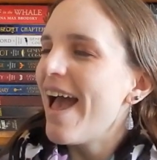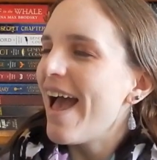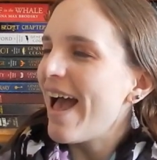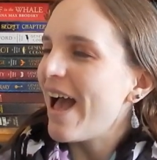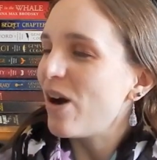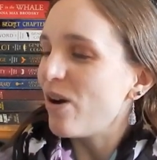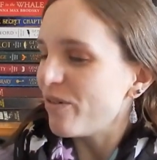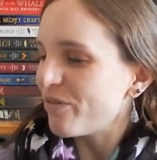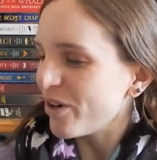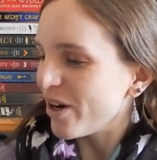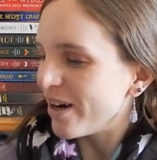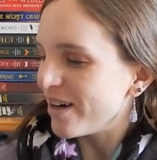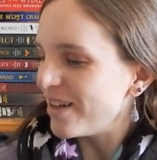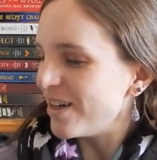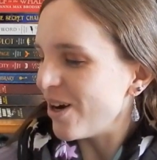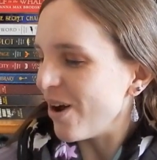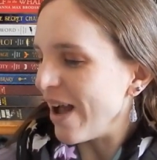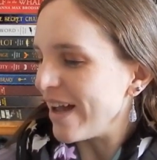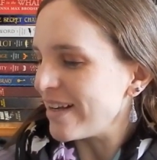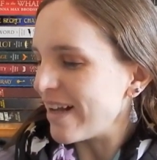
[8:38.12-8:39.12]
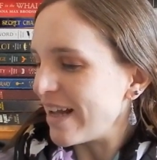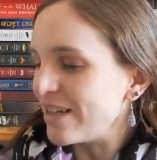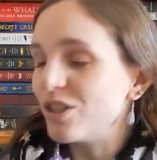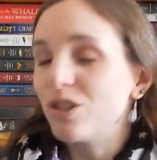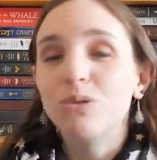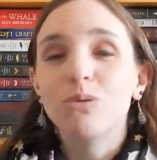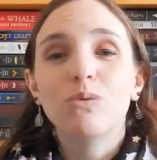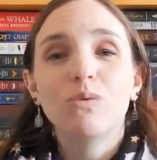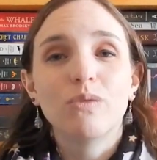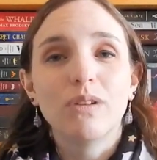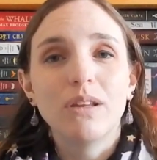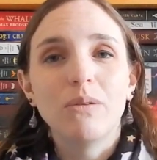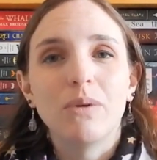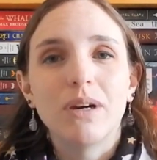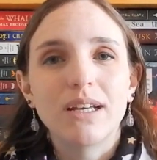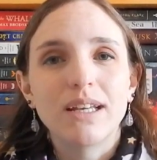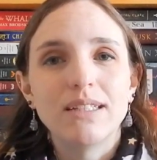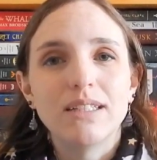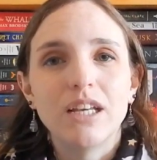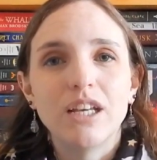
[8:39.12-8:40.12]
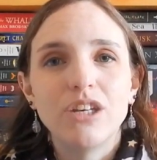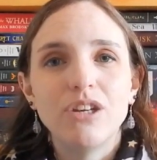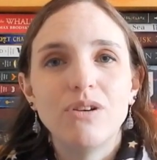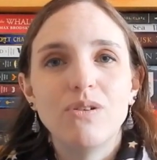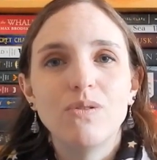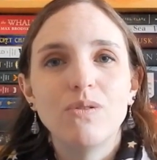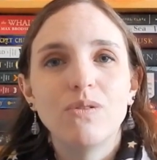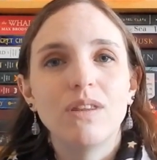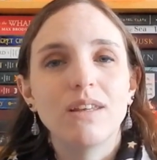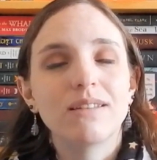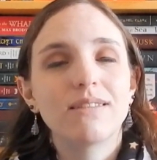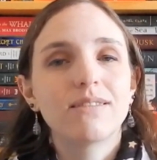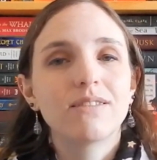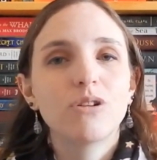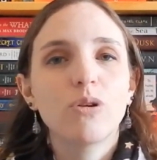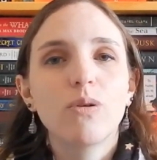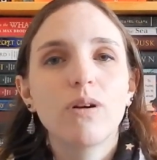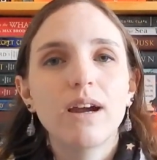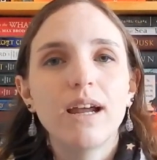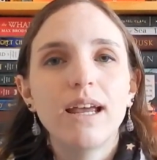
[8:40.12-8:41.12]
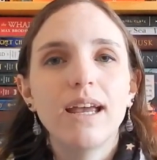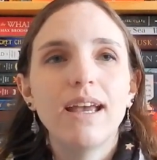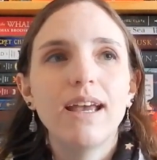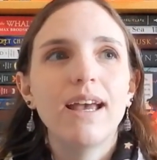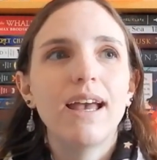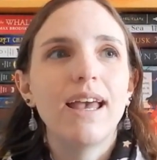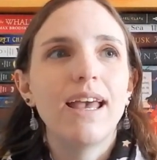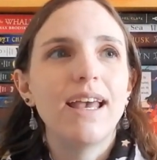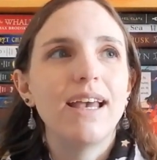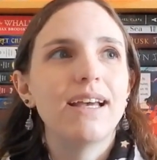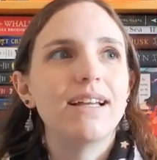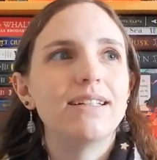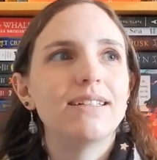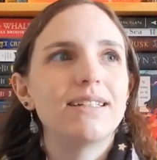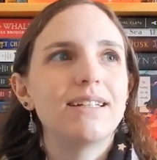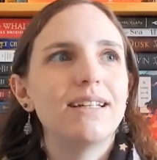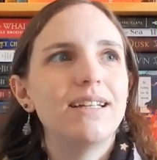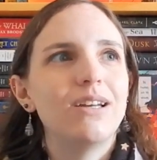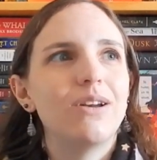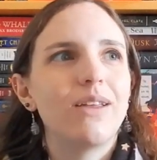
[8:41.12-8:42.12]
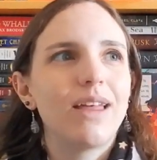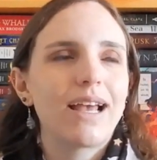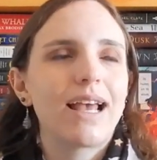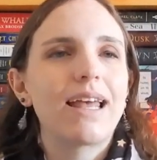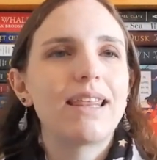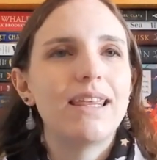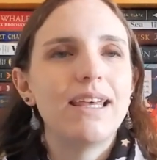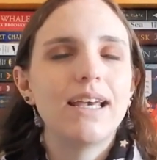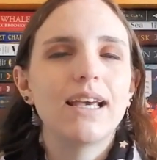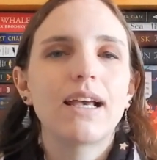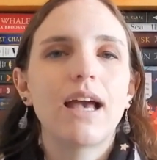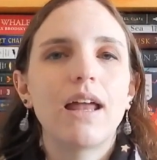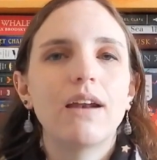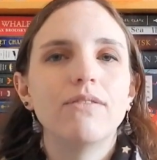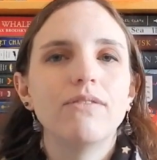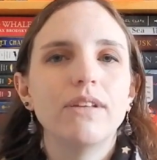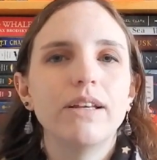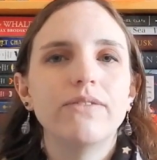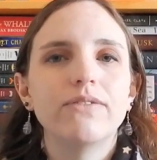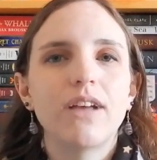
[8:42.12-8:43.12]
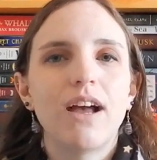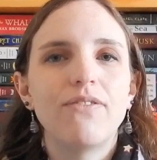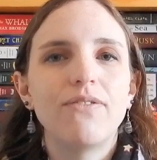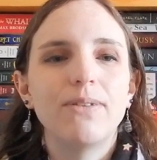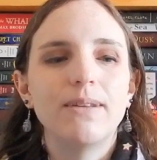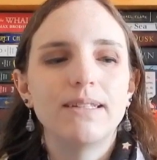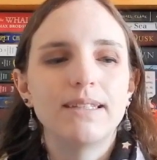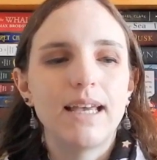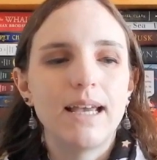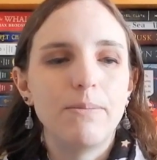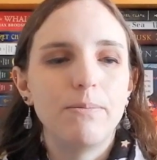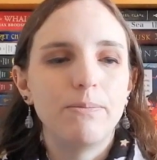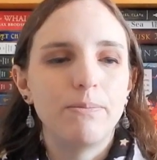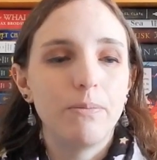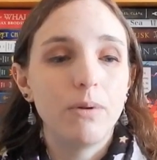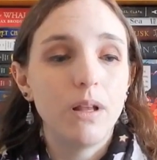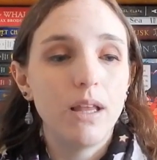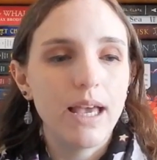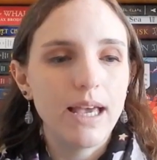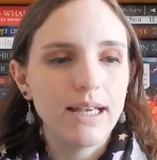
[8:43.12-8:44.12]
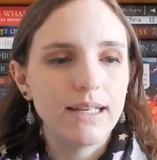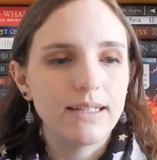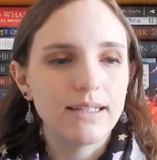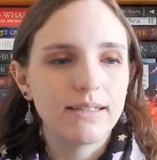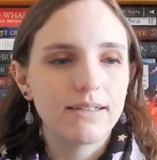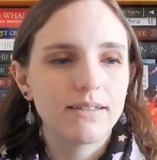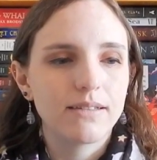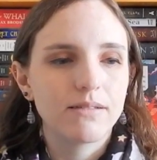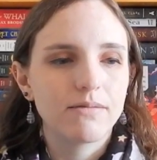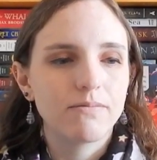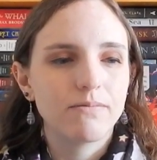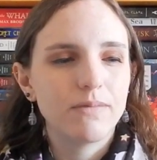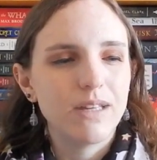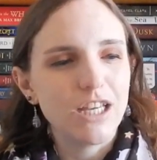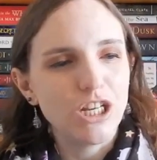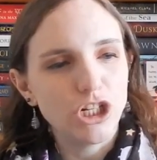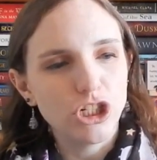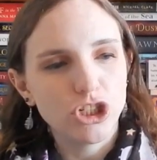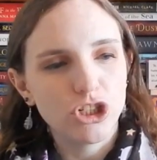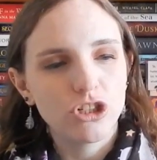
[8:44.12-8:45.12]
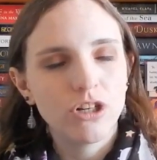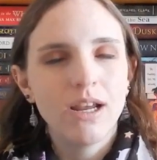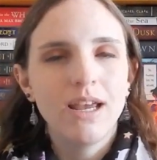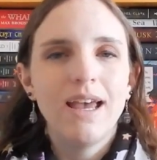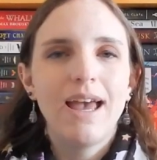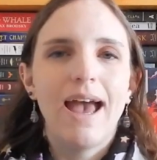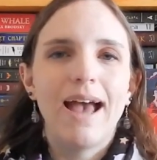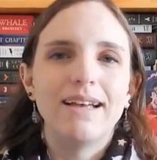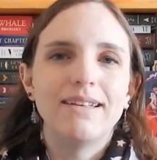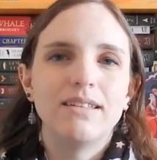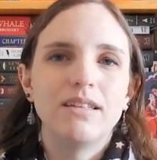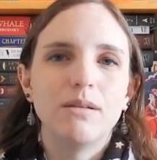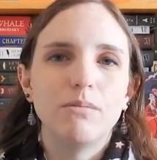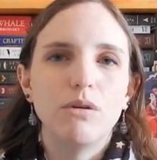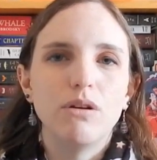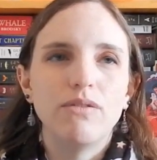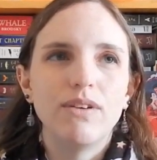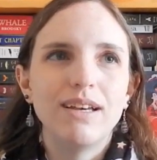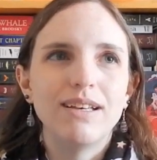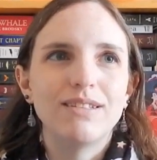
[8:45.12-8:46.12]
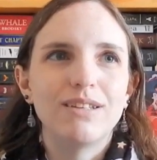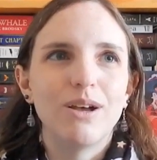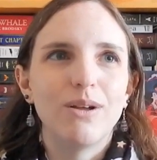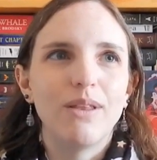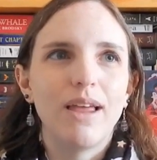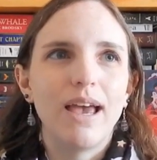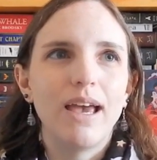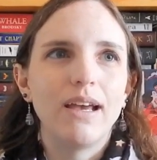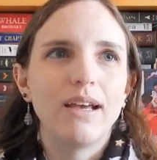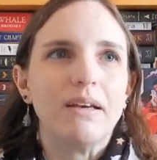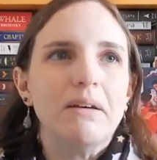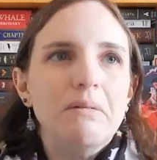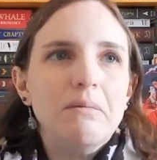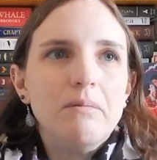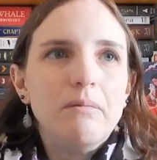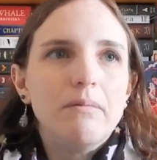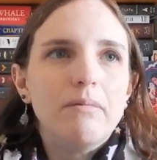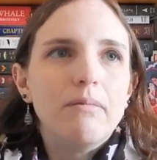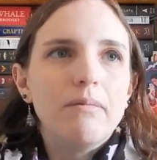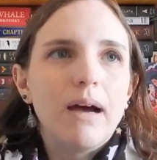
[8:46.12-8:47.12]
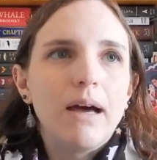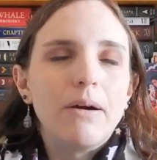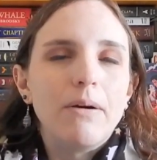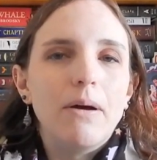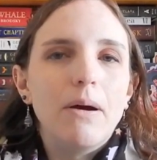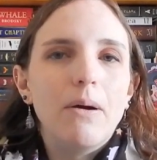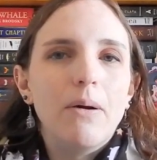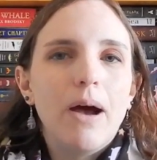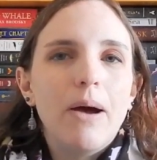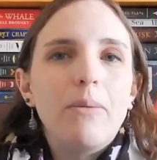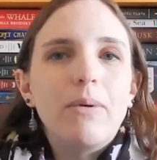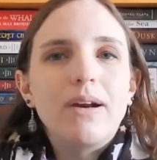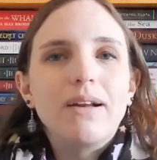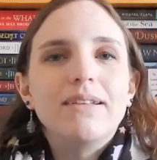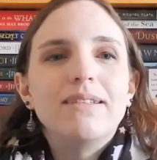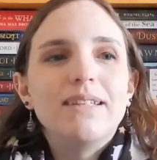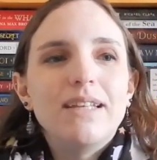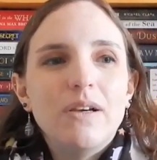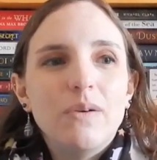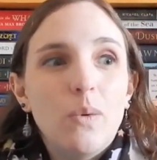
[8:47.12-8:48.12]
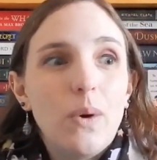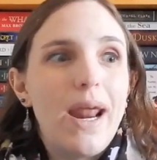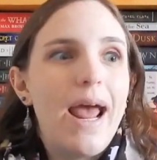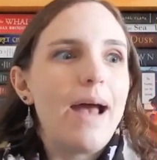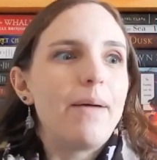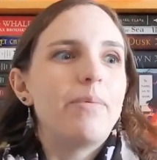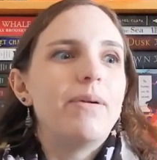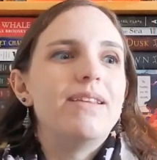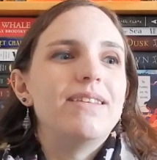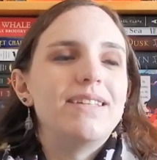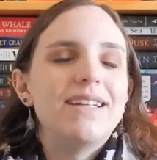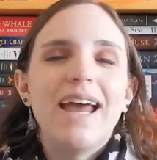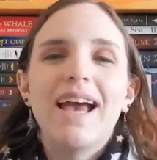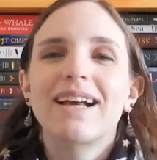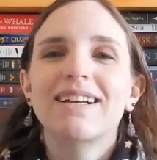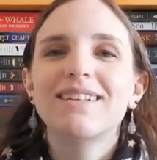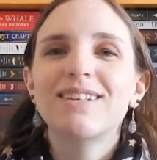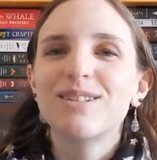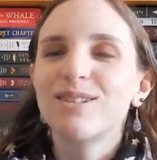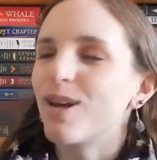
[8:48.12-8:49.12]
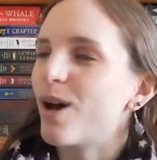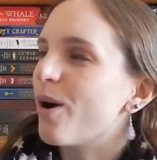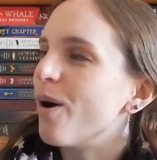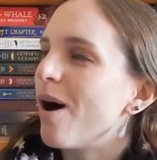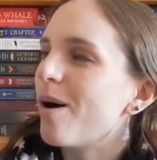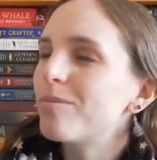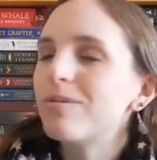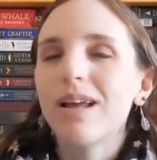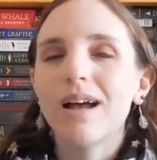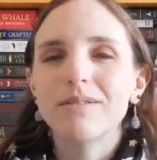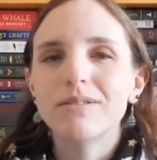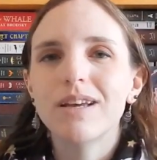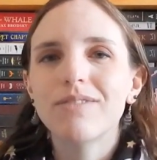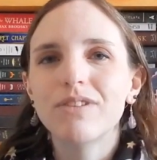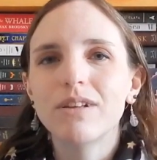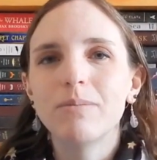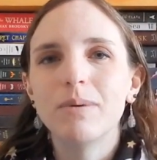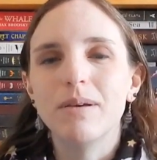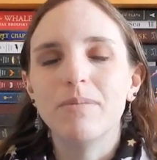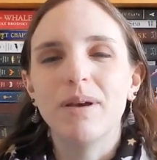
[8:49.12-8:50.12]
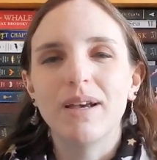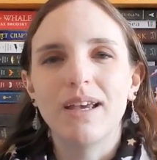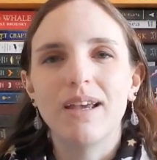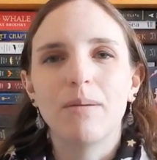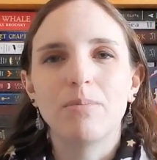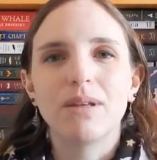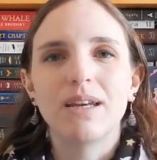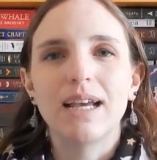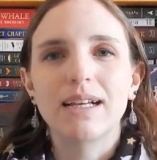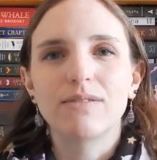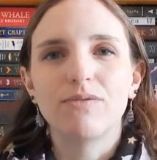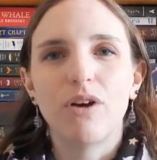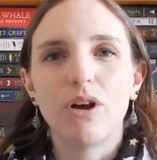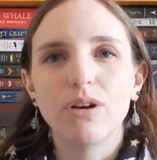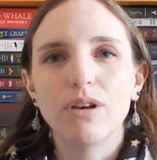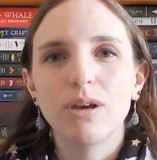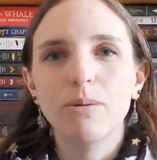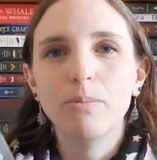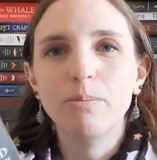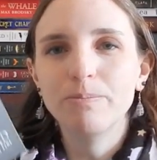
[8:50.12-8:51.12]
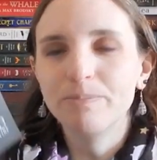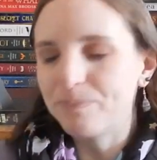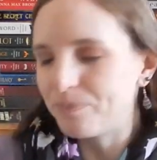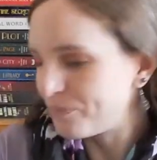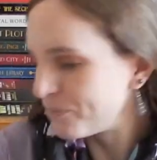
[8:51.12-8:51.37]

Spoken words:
However, you know, I do really want to continue the story, and, you know, like, I think it kind of leaves off in the same place-ish as the movie, so, like, I don't know, I want to see what happens next, so I'll definitely be picking up the next volume.